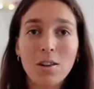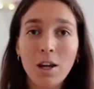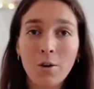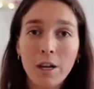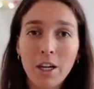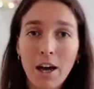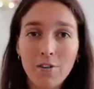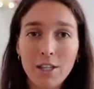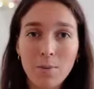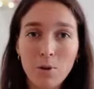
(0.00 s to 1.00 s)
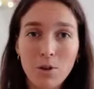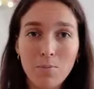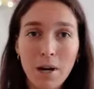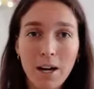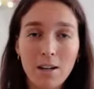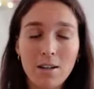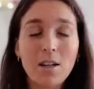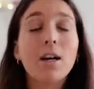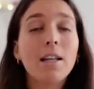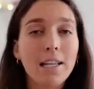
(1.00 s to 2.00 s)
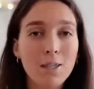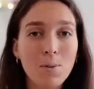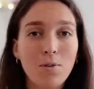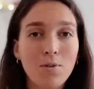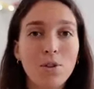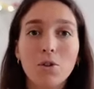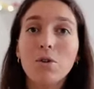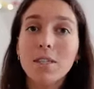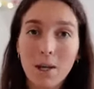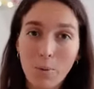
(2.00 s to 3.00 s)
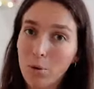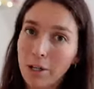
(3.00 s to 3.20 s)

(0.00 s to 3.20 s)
Now that you have step 2 in mind, let's move to step